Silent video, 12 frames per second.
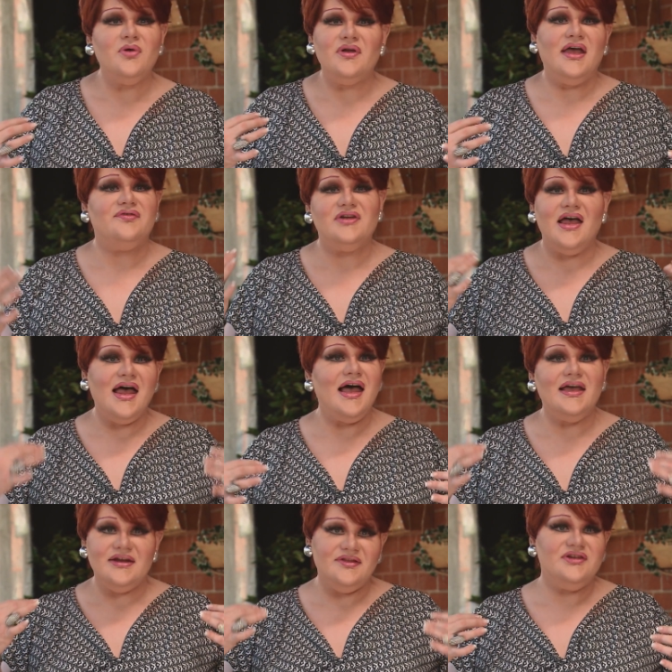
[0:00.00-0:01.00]
won't have to
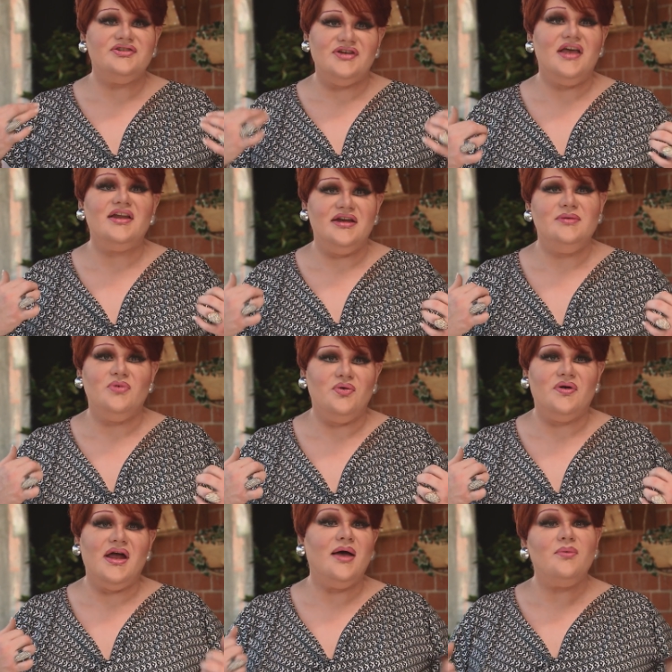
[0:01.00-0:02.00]
hide in this shell
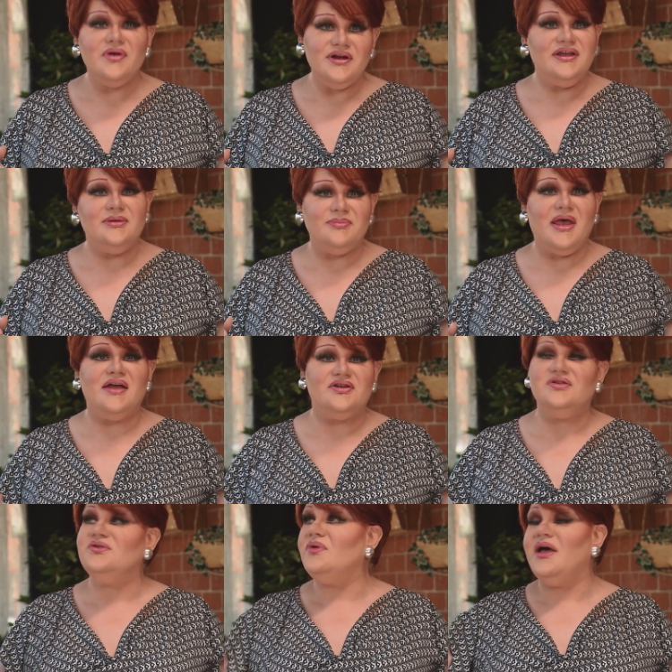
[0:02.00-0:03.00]
anymore. I want to get back
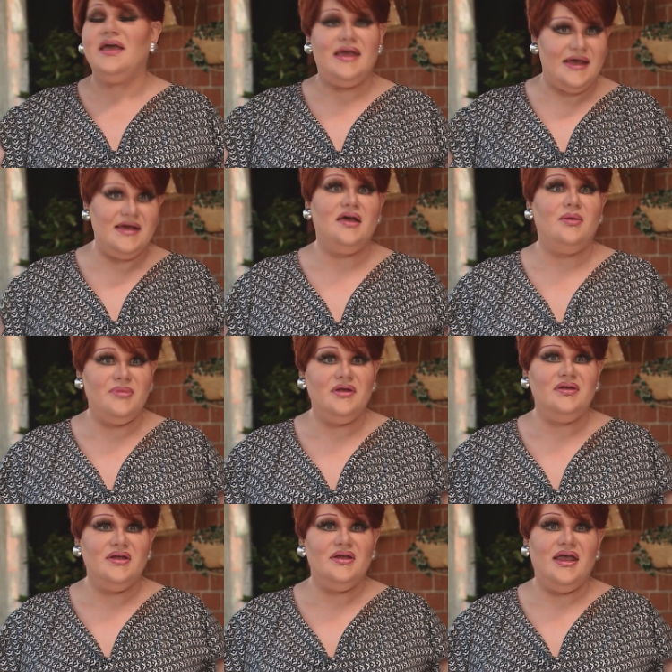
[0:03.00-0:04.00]
to who I am
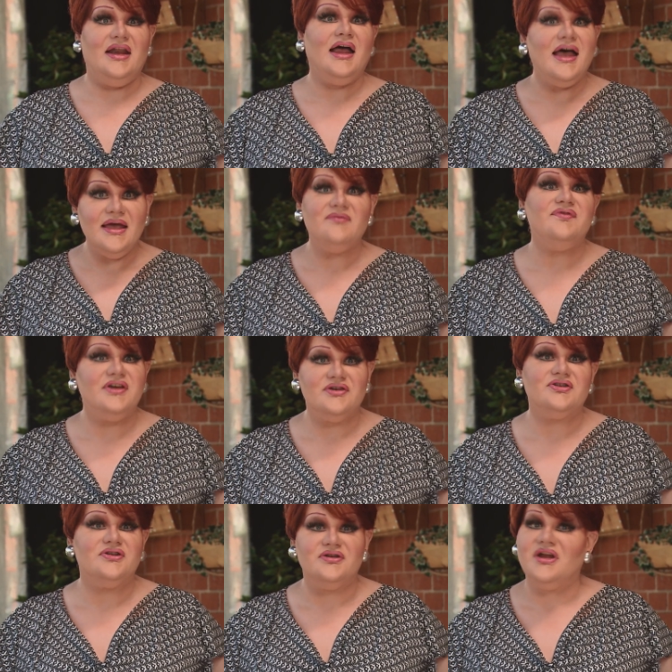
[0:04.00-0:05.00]
and I am
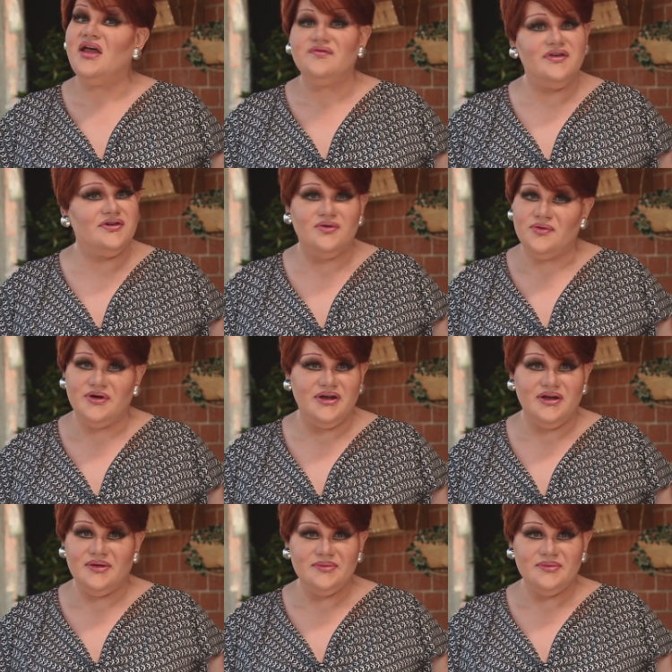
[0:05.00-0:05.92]
Victor, not Victoria.